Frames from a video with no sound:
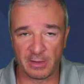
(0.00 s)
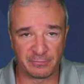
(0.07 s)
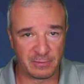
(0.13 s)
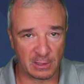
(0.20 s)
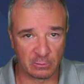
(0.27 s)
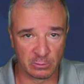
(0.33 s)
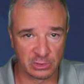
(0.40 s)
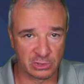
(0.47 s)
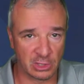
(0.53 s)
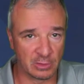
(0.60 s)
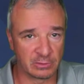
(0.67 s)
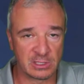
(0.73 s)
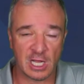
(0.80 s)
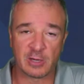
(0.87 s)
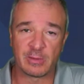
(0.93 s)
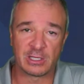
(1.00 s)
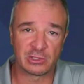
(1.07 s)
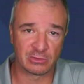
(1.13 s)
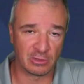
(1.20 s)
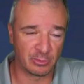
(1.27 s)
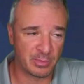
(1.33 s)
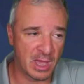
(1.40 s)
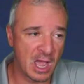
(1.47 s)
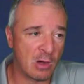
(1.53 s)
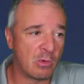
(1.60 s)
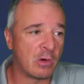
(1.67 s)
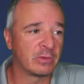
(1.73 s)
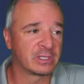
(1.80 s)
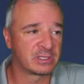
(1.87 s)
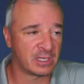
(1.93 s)
Federal Reserve. We'll talk about Jerome Powell,
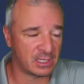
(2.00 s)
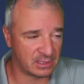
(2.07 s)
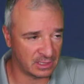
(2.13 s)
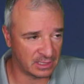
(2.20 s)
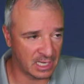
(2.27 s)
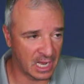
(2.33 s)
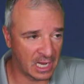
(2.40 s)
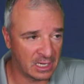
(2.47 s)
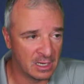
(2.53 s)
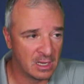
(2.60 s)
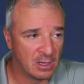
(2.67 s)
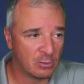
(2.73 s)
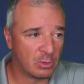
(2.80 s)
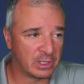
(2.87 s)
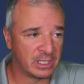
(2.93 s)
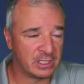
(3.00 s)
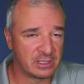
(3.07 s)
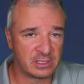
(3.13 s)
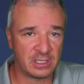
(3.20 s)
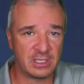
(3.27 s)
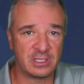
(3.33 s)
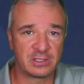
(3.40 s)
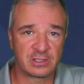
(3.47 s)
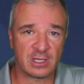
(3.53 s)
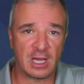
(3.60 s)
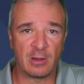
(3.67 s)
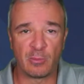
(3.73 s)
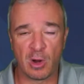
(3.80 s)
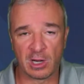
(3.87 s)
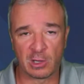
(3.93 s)
what was said today, what he sees
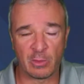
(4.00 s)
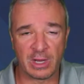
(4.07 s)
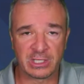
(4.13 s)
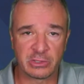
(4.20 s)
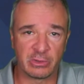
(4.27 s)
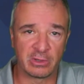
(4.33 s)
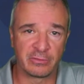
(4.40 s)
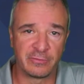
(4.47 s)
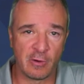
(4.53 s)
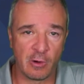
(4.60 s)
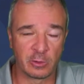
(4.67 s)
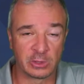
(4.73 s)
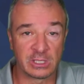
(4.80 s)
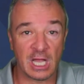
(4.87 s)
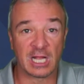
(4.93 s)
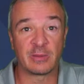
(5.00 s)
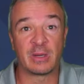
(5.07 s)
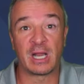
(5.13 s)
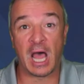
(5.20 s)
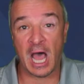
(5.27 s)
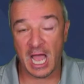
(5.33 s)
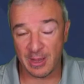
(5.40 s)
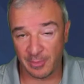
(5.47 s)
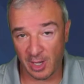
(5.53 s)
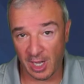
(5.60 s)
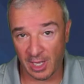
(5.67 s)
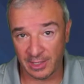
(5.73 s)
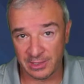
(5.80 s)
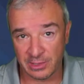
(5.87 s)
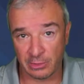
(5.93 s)
uh, market-wise going forward. We'll talk about
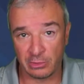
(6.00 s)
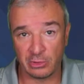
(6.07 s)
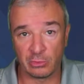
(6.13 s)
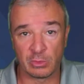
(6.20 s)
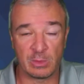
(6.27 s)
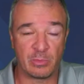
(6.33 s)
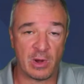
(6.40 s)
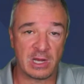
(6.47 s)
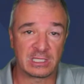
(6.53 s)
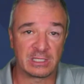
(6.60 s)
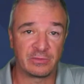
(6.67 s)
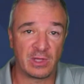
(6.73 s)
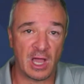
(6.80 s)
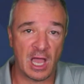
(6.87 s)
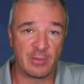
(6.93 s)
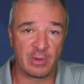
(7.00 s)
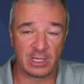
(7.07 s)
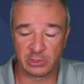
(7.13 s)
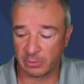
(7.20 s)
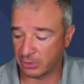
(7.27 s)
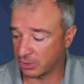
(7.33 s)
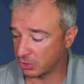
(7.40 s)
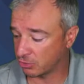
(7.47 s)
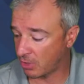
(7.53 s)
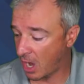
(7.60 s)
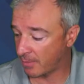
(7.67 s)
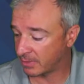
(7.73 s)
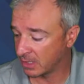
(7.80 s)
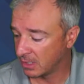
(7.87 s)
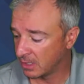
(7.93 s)
I-bonds and new repricing the I-bonds, which has
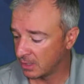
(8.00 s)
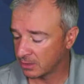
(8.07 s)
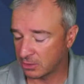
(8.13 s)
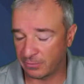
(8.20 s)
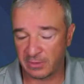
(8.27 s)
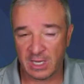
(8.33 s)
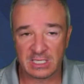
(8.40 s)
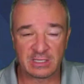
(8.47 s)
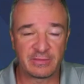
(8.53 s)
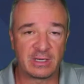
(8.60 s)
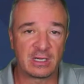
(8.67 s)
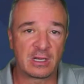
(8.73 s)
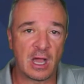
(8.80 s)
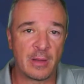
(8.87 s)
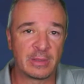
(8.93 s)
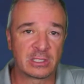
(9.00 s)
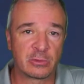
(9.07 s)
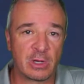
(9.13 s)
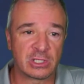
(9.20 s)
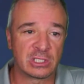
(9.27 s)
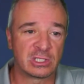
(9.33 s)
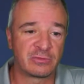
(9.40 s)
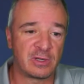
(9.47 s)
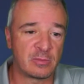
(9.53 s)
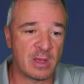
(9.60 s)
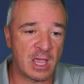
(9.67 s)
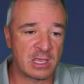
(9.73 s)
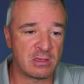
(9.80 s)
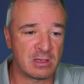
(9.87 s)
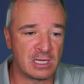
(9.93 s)
dropped. So if you guys have any comments, questions,
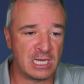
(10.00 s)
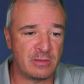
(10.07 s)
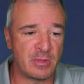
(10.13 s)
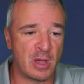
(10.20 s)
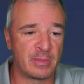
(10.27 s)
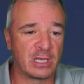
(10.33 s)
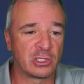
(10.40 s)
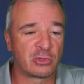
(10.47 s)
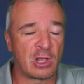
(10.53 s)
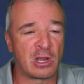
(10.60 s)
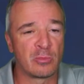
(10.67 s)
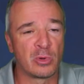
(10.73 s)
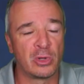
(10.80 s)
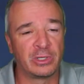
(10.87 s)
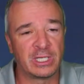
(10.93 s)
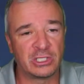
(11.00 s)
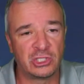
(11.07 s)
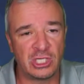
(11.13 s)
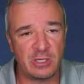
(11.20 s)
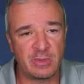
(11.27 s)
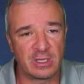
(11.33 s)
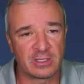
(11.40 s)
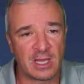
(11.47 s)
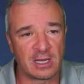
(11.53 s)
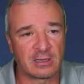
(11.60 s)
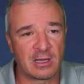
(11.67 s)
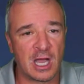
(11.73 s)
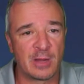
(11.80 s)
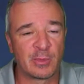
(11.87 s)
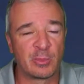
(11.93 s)
feedback, you can email me at trader merlin at gmail dot
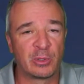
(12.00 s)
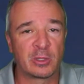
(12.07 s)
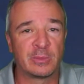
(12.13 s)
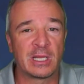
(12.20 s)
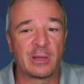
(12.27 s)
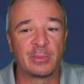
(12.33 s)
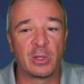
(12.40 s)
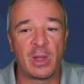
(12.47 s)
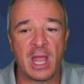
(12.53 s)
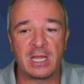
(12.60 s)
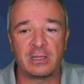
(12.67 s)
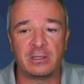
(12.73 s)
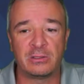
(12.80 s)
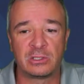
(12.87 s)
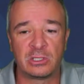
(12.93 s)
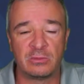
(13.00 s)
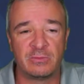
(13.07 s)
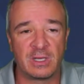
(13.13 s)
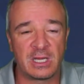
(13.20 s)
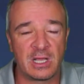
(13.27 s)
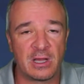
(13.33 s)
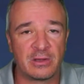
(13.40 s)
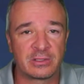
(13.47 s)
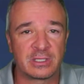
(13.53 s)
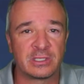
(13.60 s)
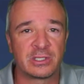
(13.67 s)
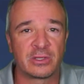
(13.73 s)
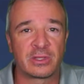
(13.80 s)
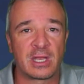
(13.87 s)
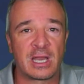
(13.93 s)
com or put them down below any of the YouTube videos.
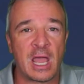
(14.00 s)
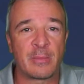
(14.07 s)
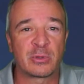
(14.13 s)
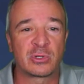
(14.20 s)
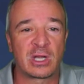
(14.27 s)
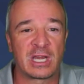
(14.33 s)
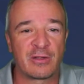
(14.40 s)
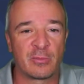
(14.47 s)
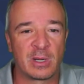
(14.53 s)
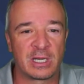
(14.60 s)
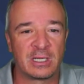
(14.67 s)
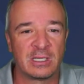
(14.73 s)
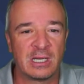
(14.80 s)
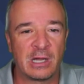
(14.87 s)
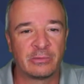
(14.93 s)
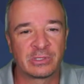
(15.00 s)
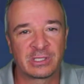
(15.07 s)
Until then, happy trading, everybody. I will see